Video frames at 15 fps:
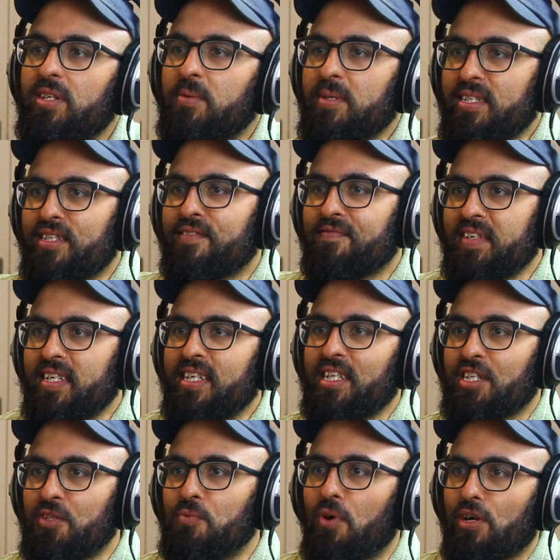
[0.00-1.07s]
there was this
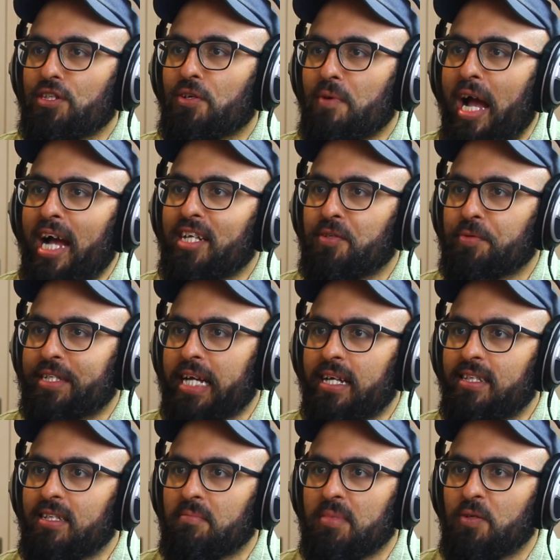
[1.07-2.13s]
feeling you also had, you were
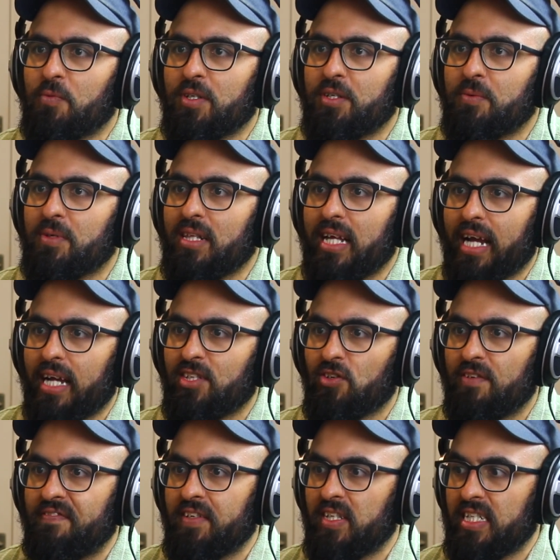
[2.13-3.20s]
telling me, where you were like, I
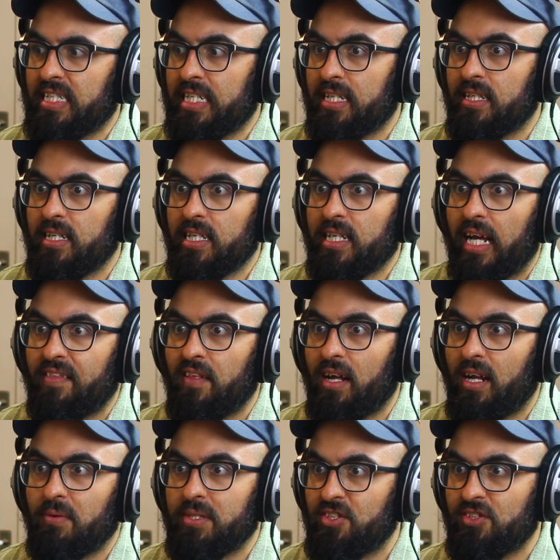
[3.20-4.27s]
started feeling tingly and I thought
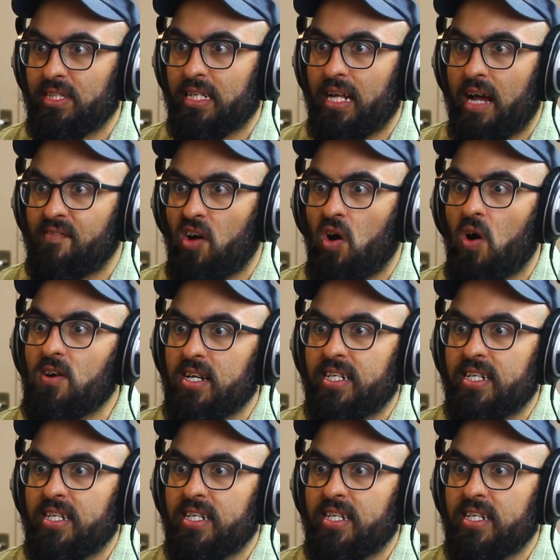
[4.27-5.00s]
I was just going to have a heart